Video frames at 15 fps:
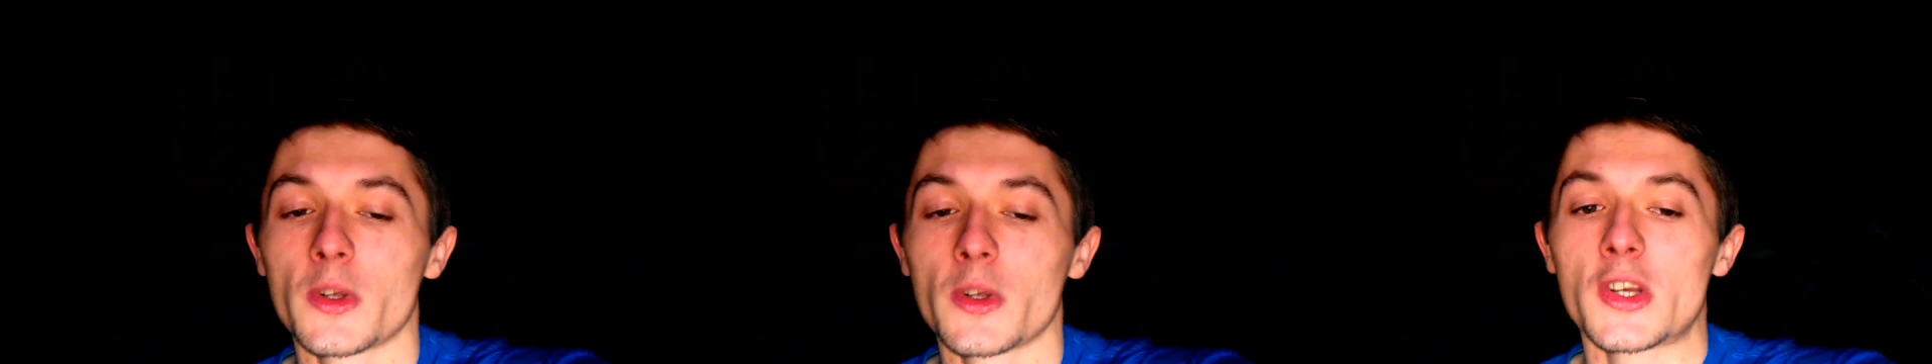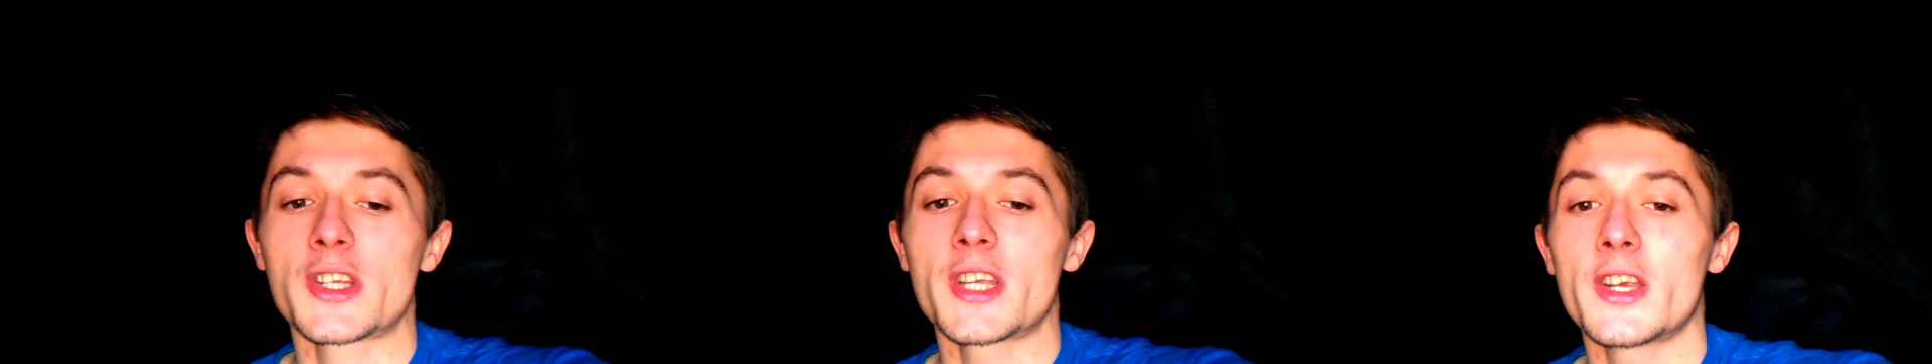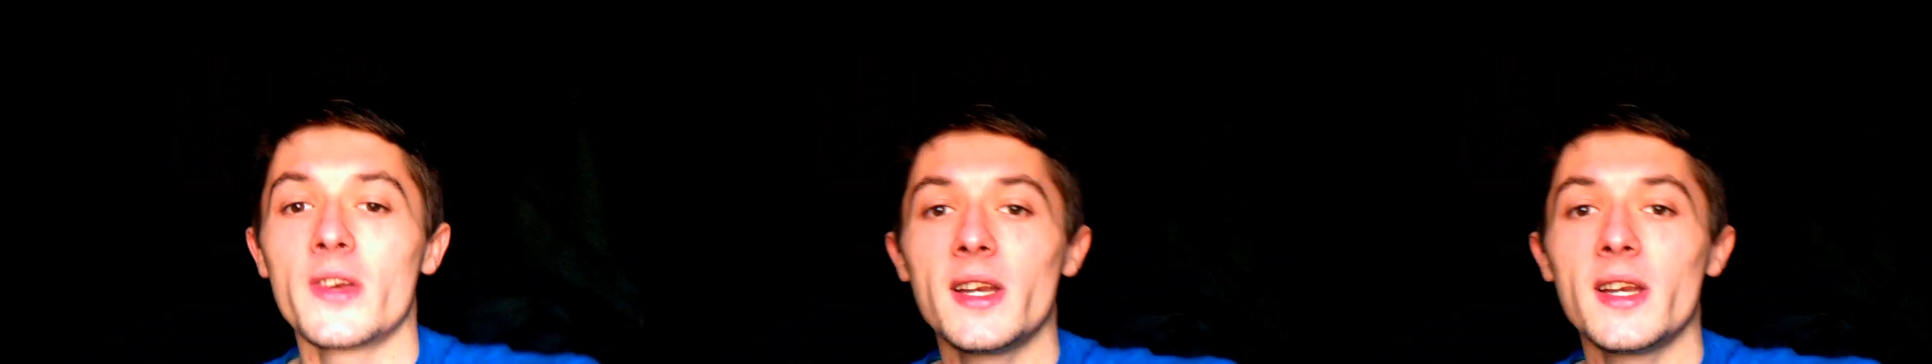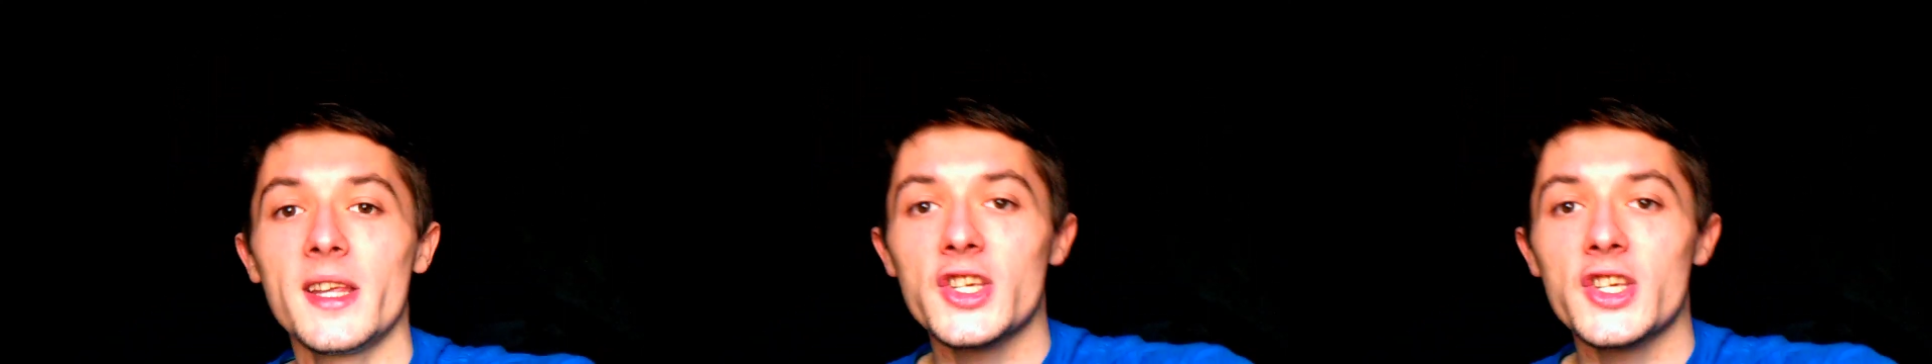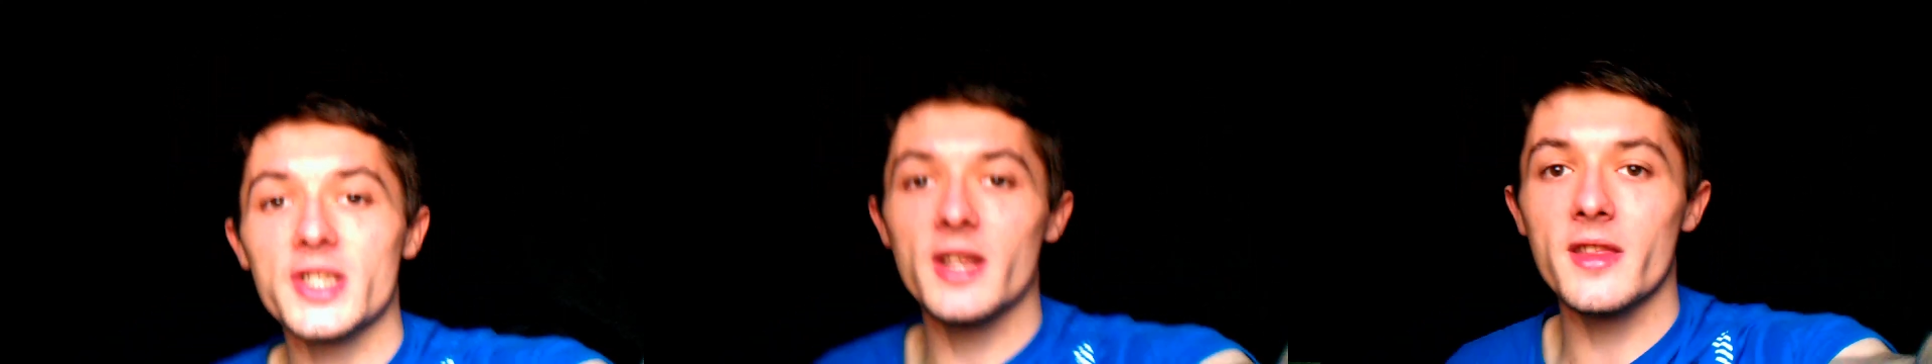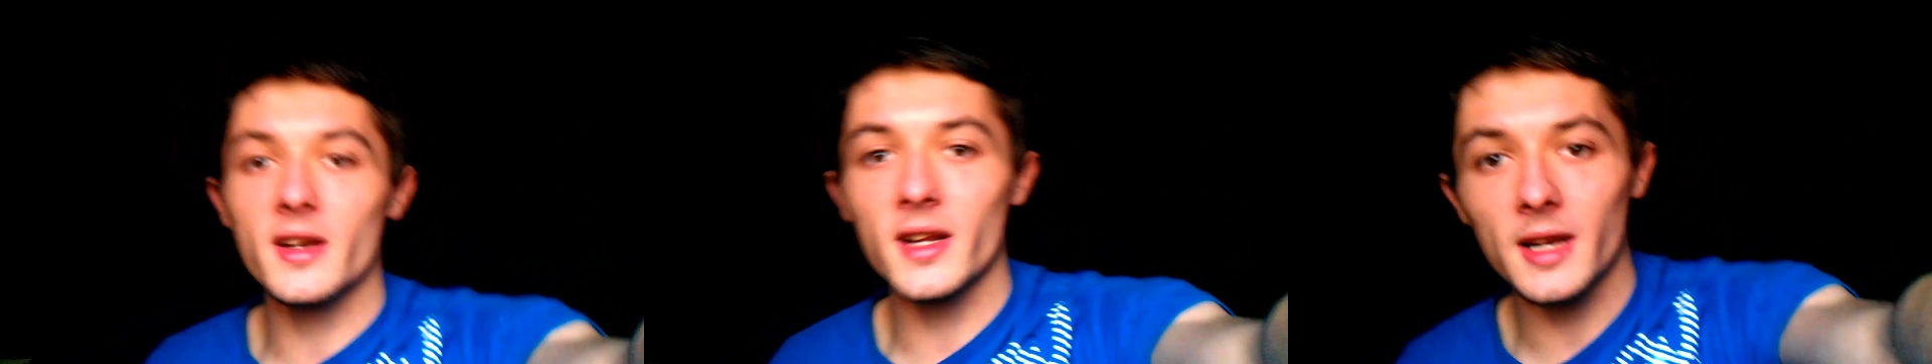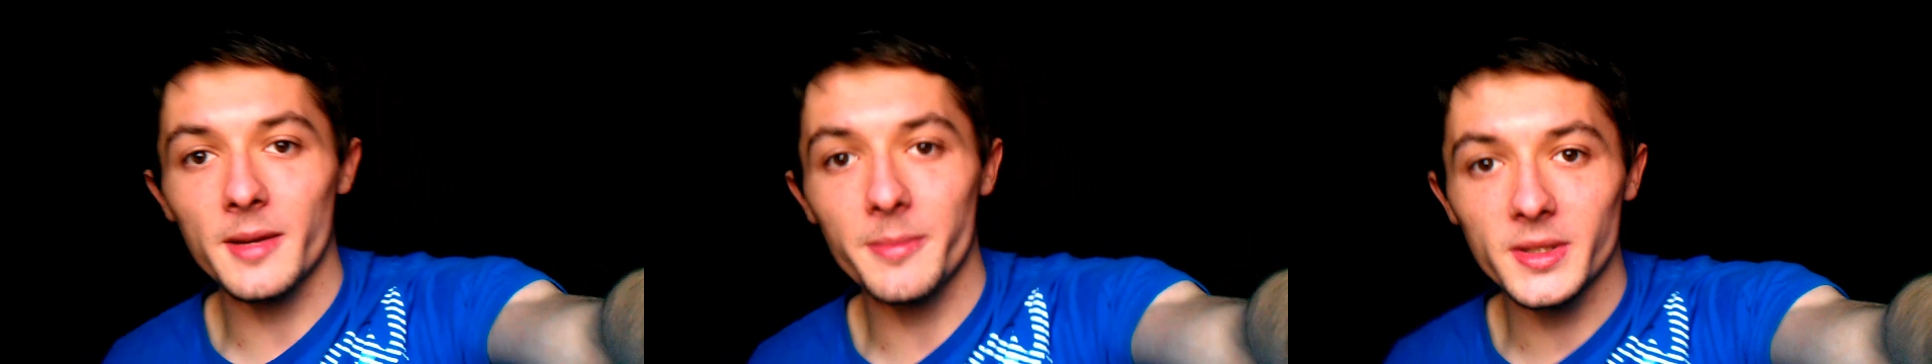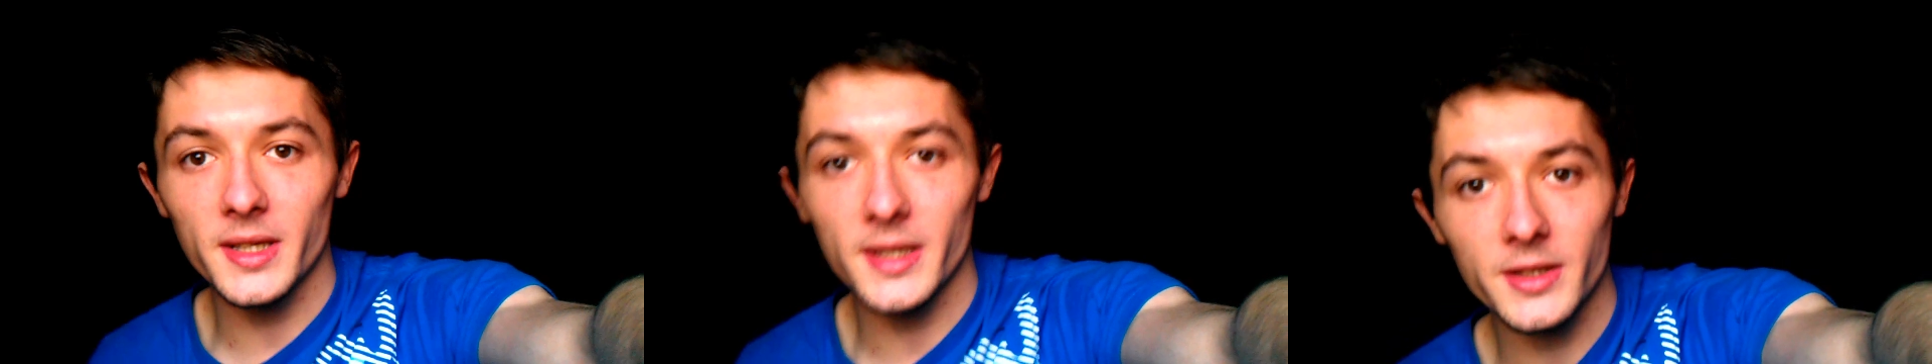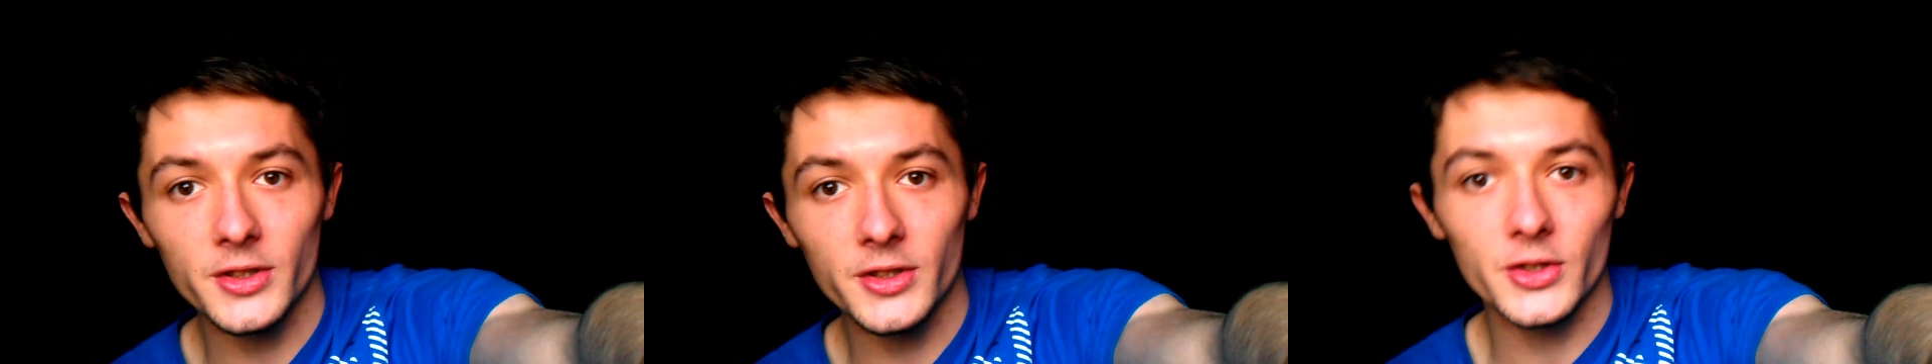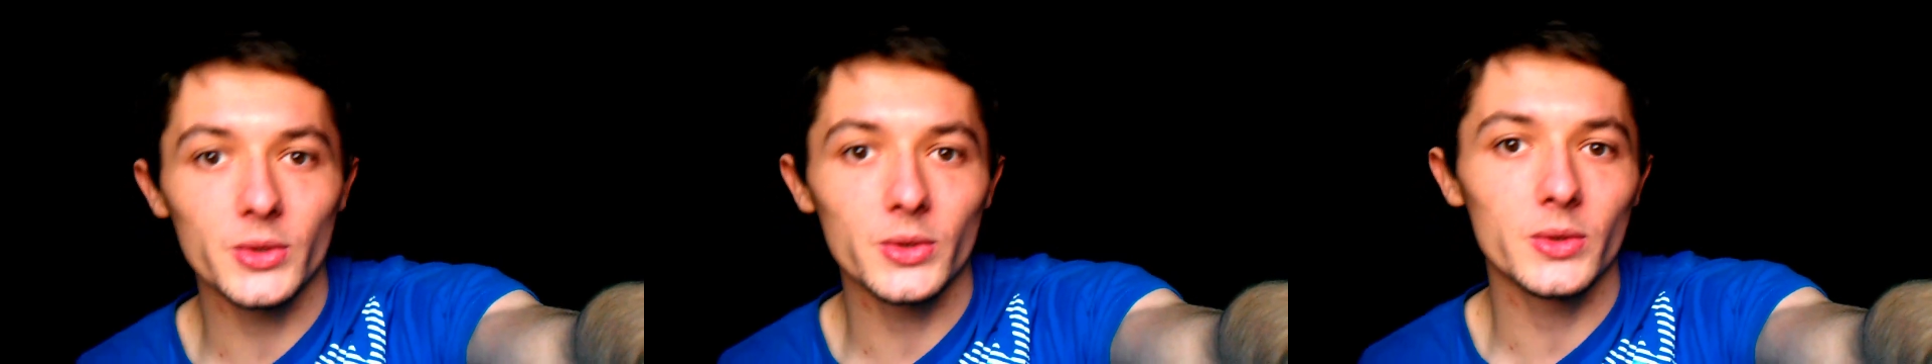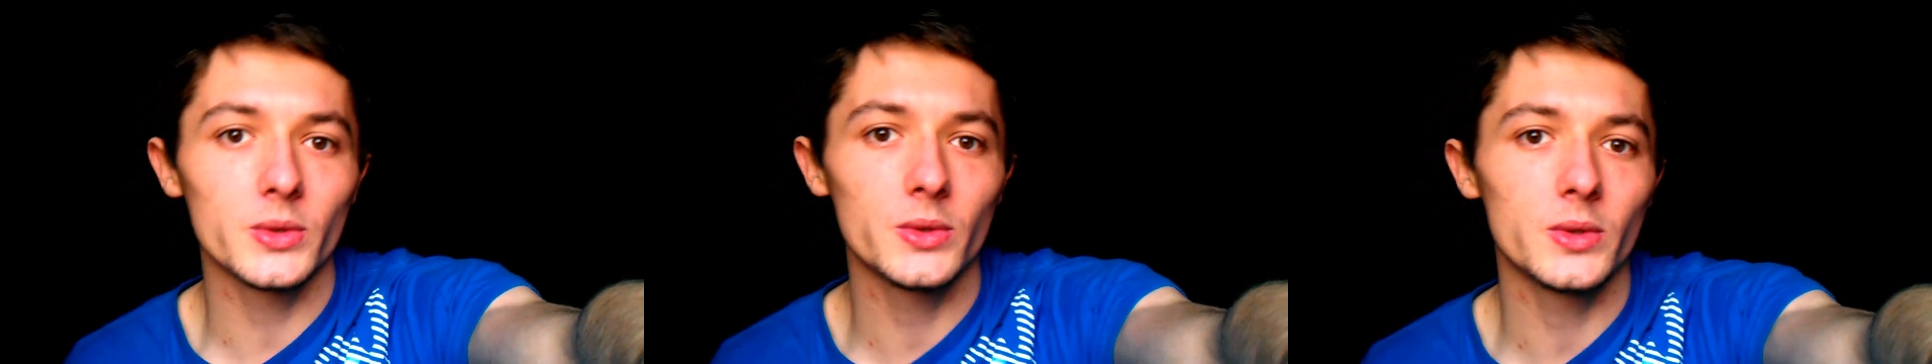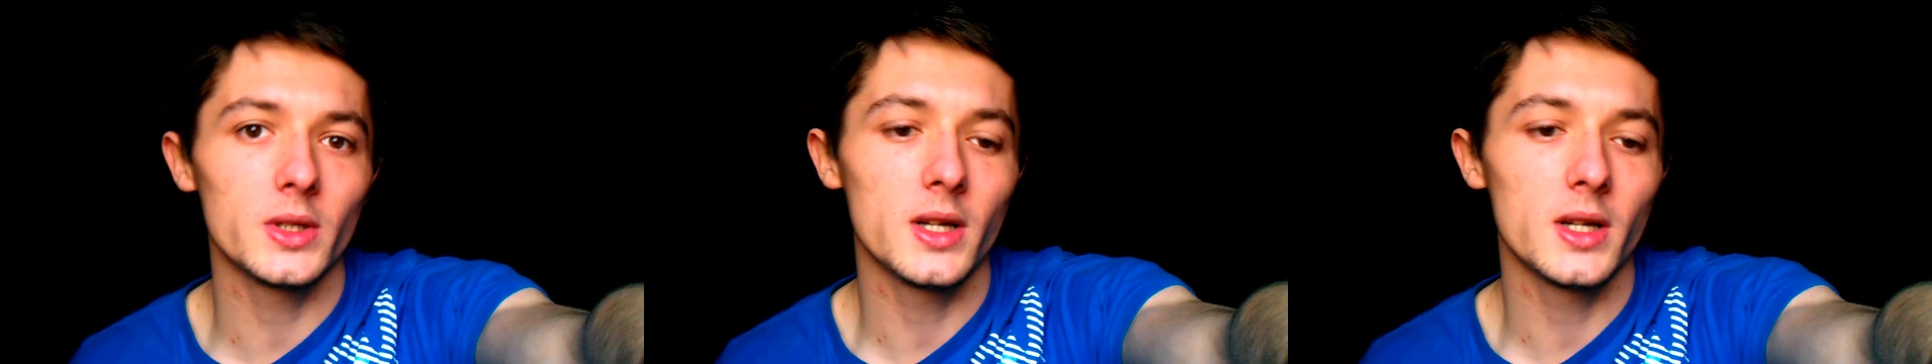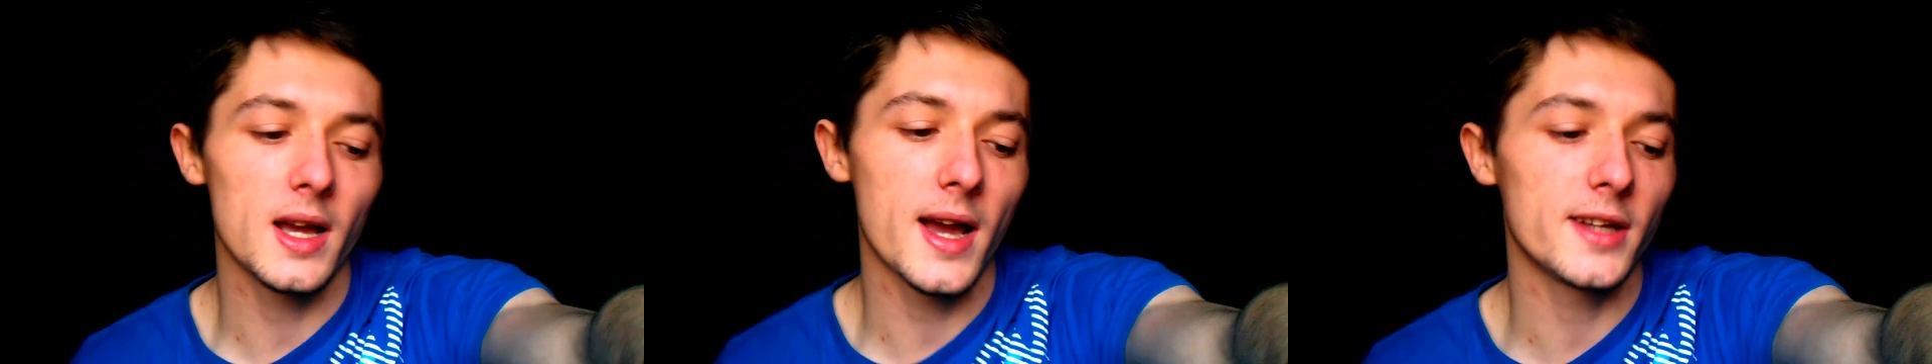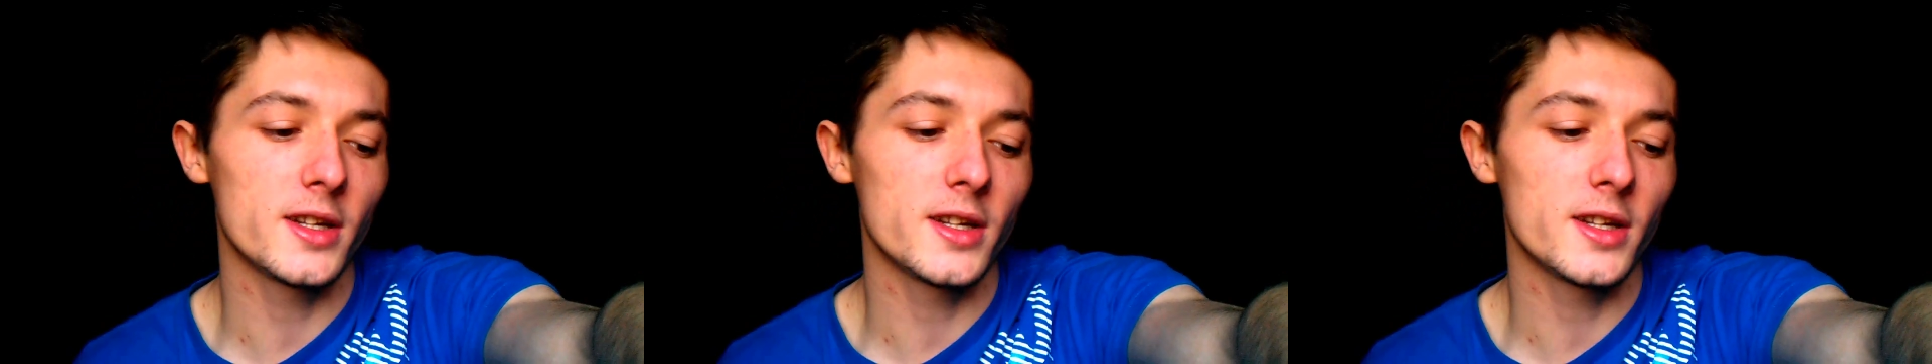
so I wanted to say release just another little update to